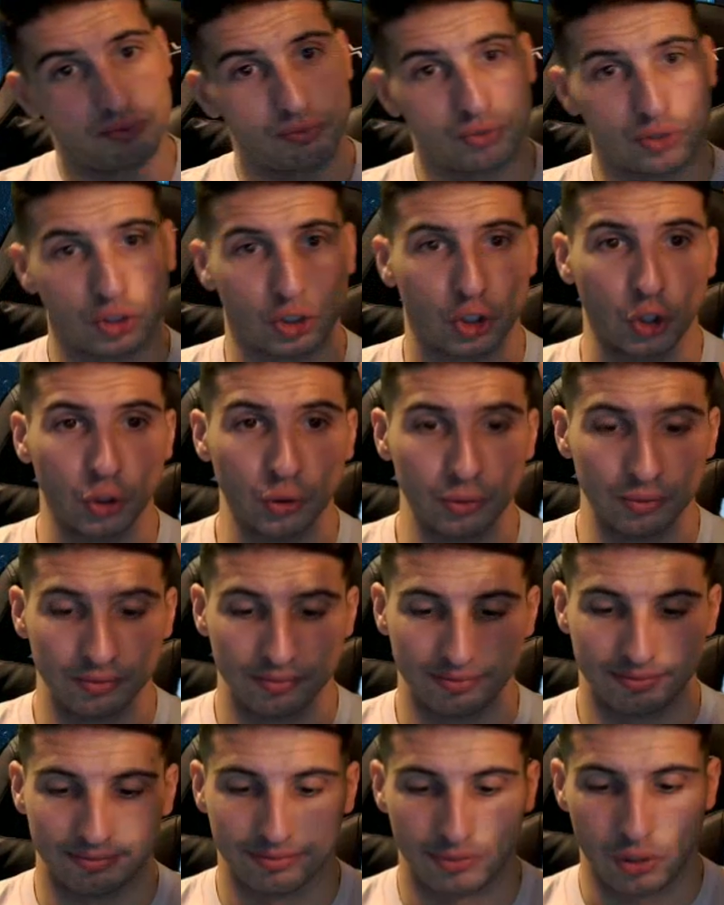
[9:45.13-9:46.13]
two,
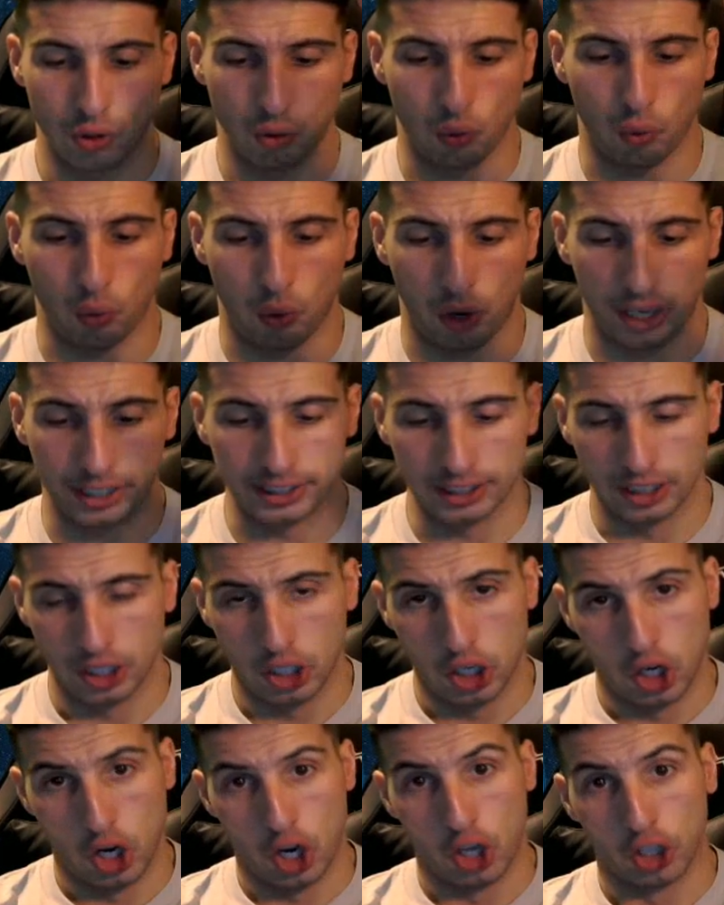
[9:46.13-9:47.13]
one.
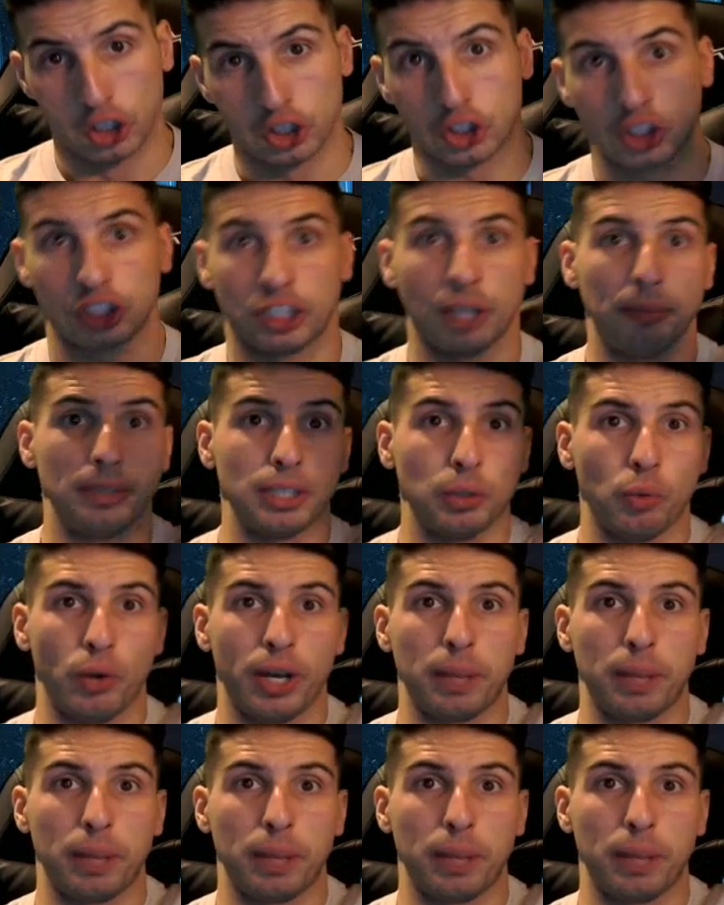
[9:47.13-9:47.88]
Summon away,